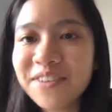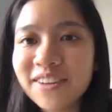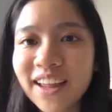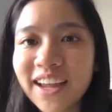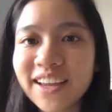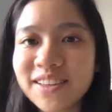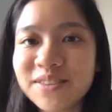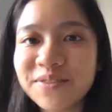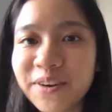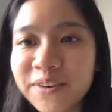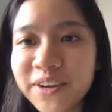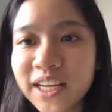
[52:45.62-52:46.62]
like it's
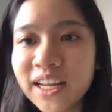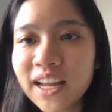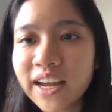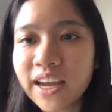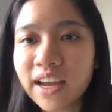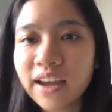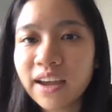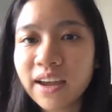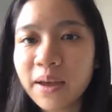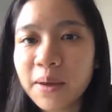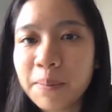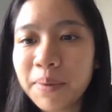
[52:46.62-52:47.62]
very like
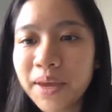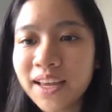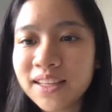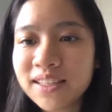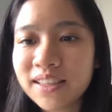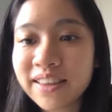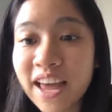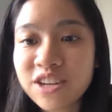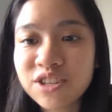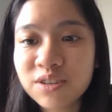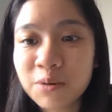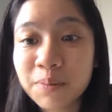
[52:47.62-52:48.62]

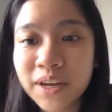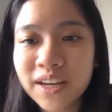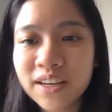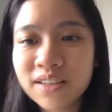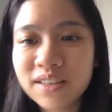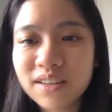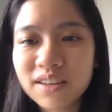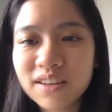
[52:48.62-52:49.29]
national based.